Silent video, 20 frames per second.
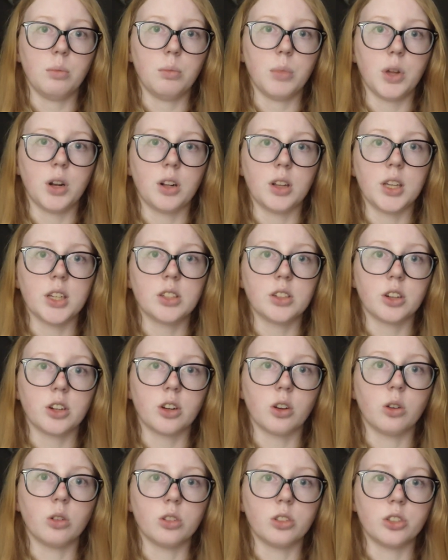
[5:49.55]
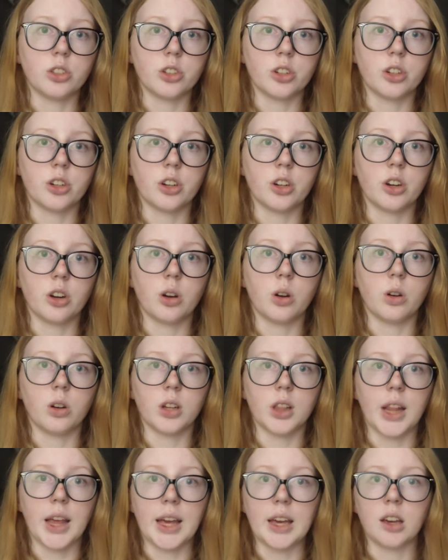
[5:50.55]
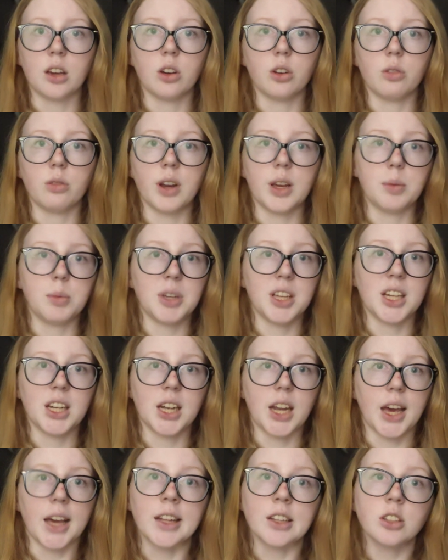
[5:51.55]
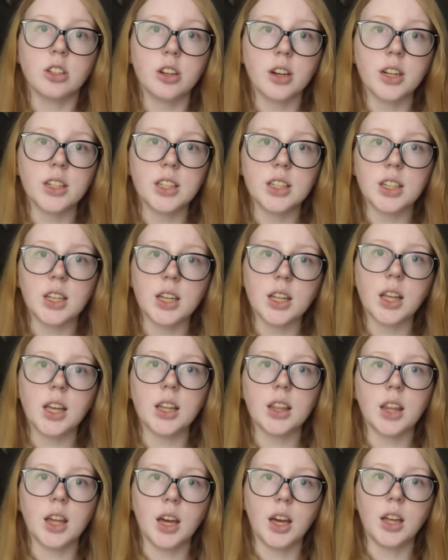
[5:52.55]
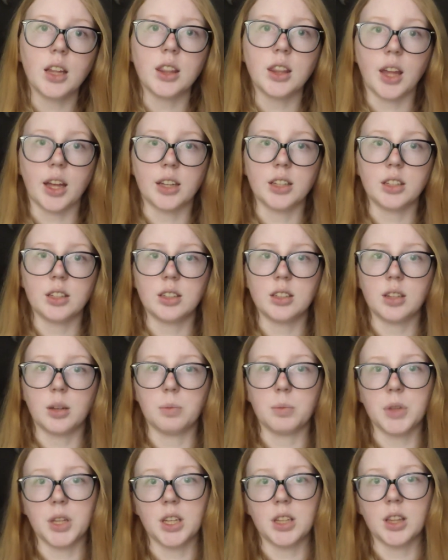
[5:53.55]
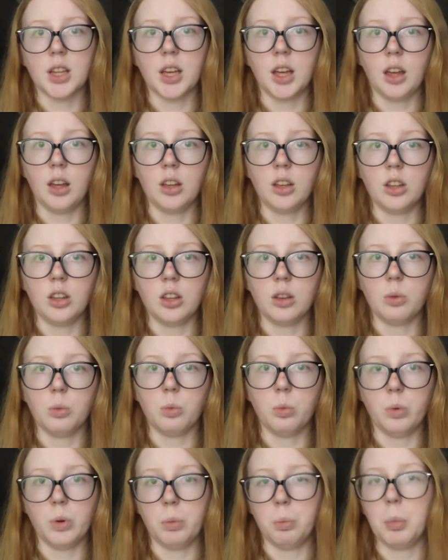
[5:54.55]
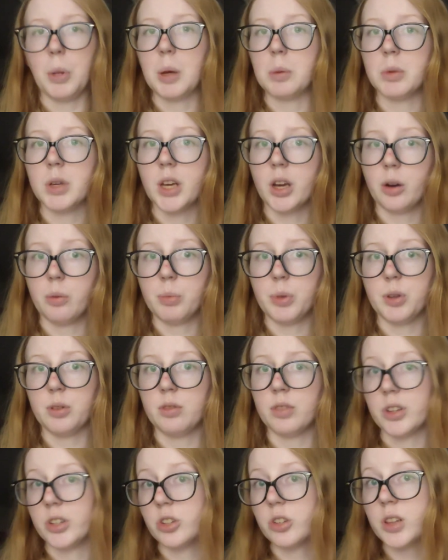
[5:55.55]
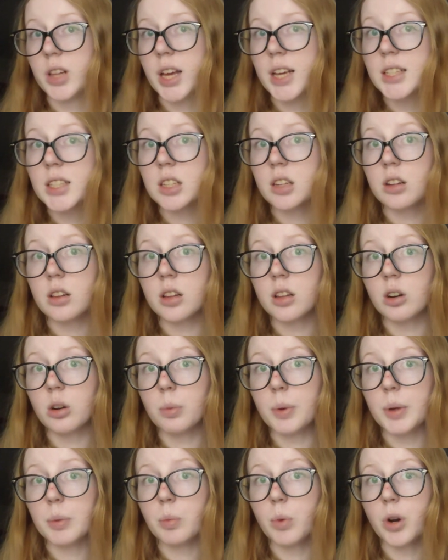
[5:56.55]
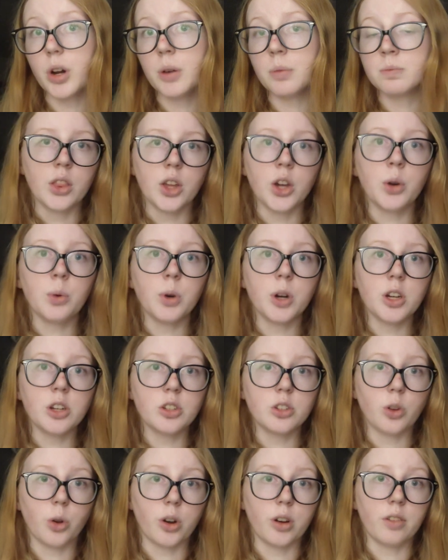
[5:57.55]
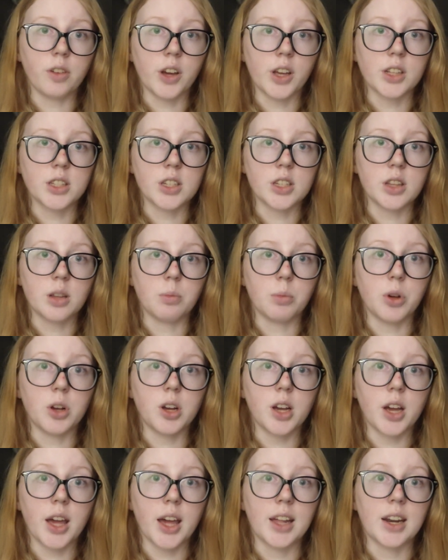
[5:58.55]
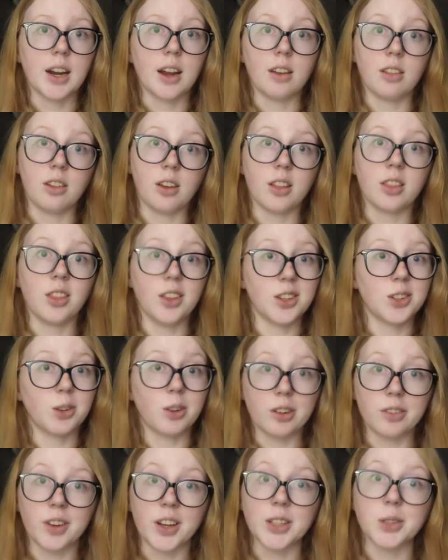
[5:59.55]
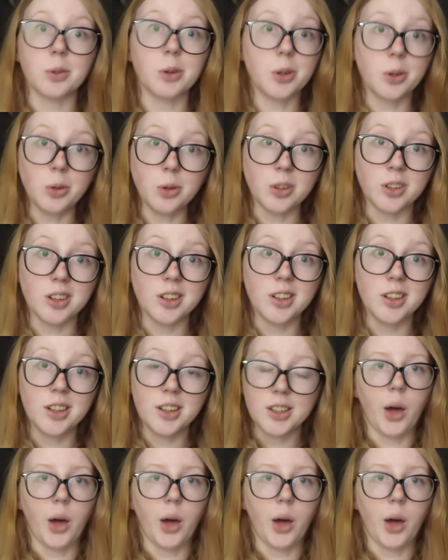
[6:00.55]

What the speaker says: Middle Eastern culture or like Arabian Nights or anything like that, that's something that would maybe help you visualize it a little bit more. There were sword fights in the book and I thought the sword fights were cool.